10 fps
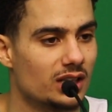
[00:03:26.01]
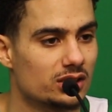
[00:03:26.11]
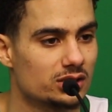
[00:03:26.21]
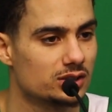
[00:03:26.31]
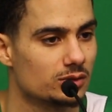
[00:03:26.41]

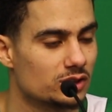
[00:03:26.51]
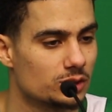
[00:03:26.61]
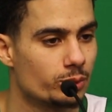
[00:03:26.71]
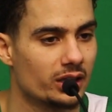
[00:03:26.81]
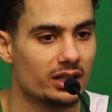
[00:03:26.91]
like, just
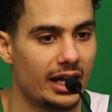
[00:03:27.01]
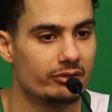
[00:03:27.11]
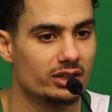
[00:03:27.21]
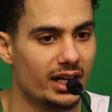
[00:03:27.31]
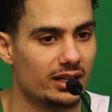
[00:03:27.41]
bringing it
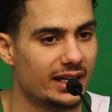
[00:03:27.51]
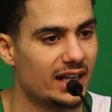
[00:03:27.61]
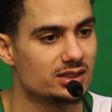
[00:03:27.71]
every day, like,